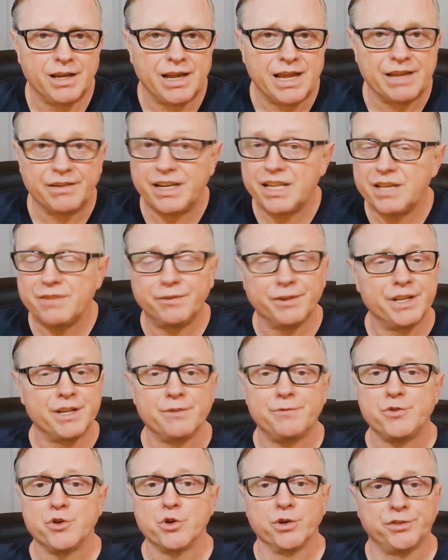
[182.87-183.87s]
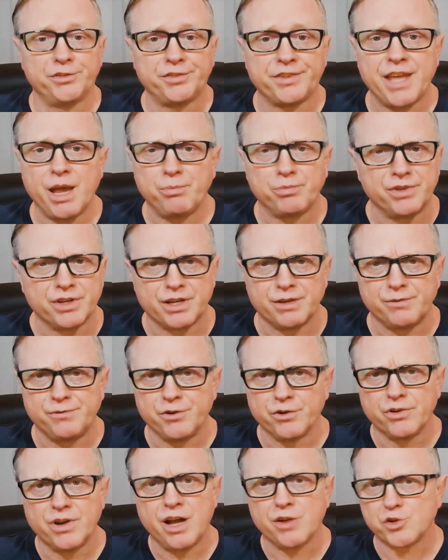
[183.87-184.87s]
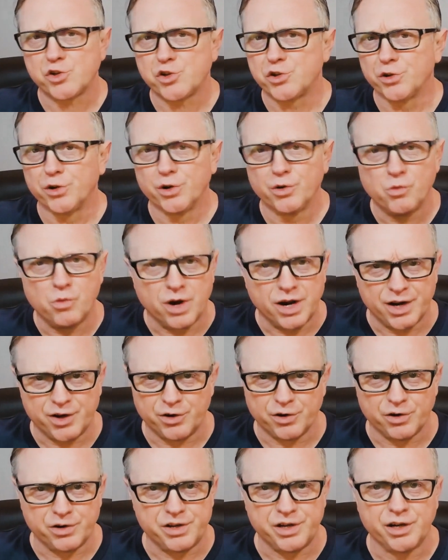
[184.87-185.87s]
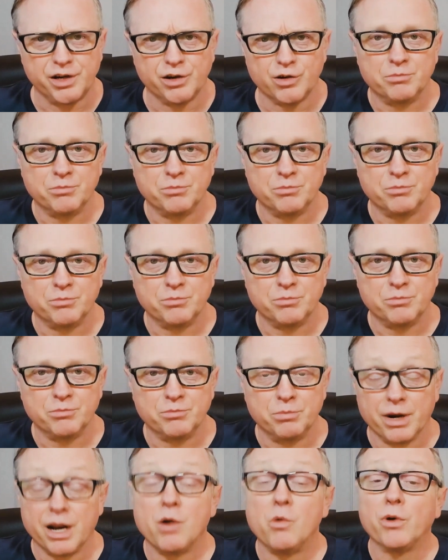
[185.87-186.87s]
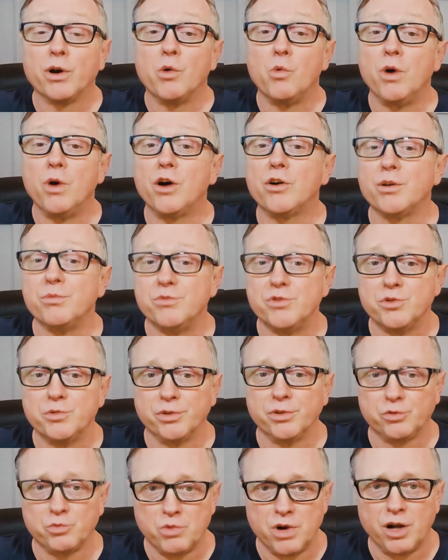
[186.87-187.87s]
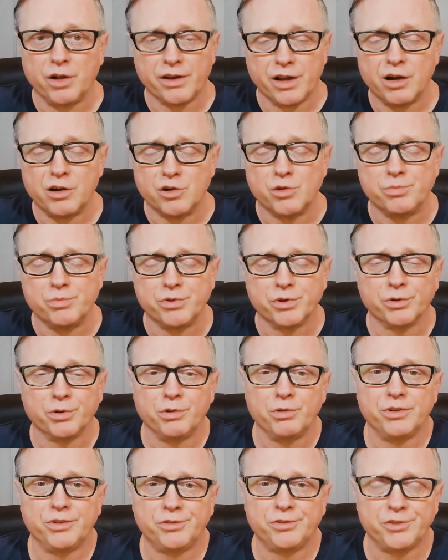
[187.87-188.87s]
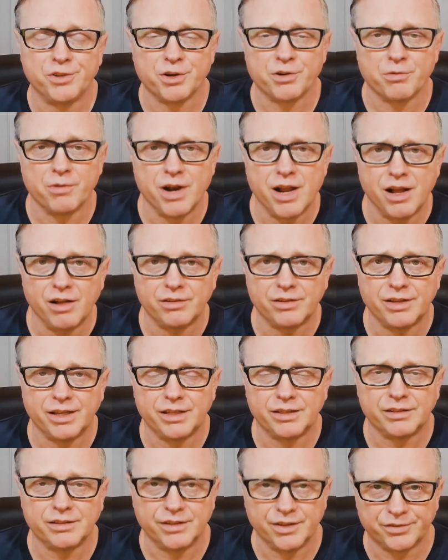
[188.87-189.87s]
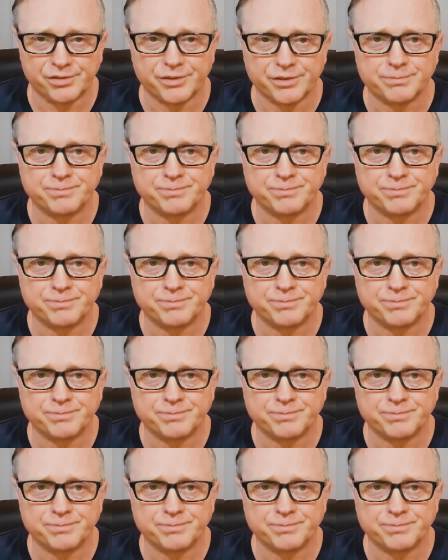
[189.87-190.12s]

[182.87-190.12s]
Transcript: And even if you're a skeptic, if you're not sure why you're here, but I want to welcome you as well, and I hope you'll stick around and listen.